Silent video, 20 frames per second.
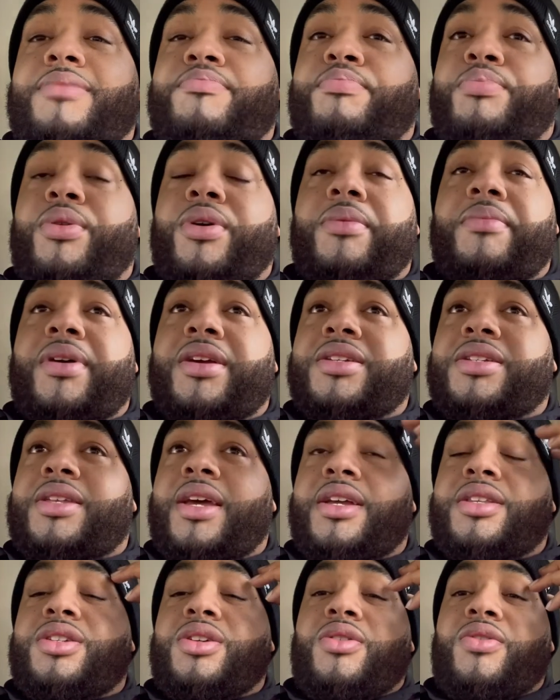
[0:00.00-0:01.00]
pretty much
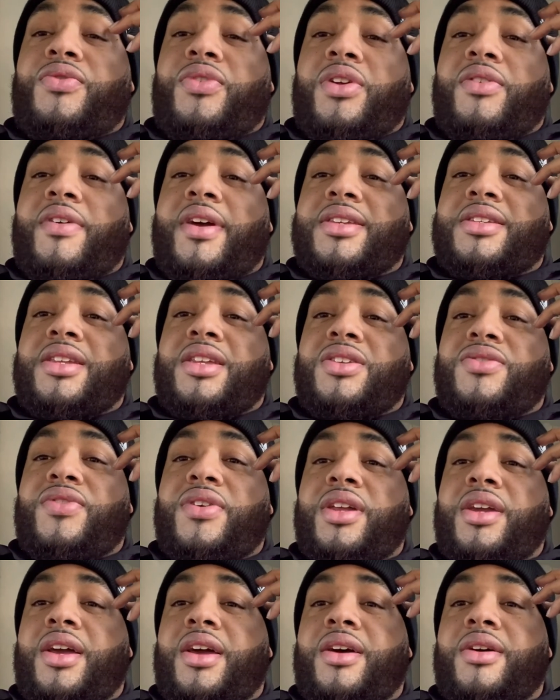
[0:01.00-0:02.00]
stay tuned for the rest of this
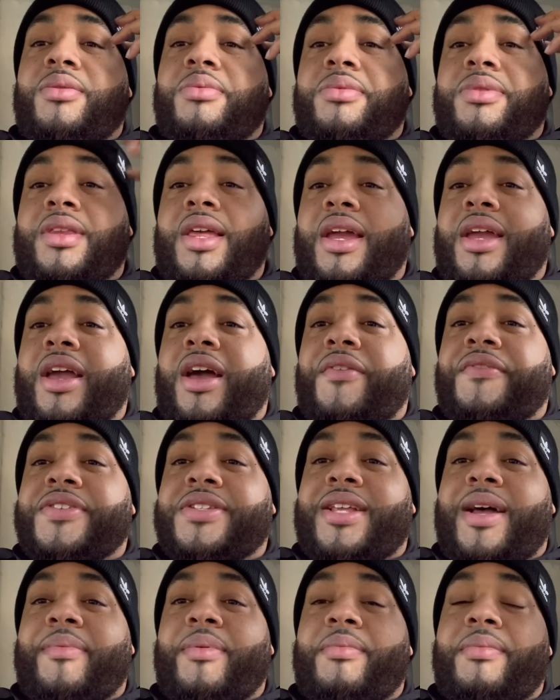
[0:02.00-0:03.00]
video. Thank y'all for
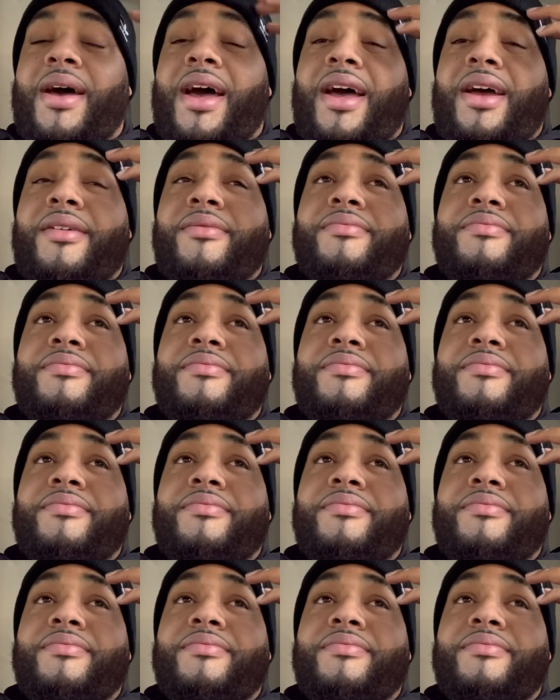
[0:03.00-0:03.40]
stopping by.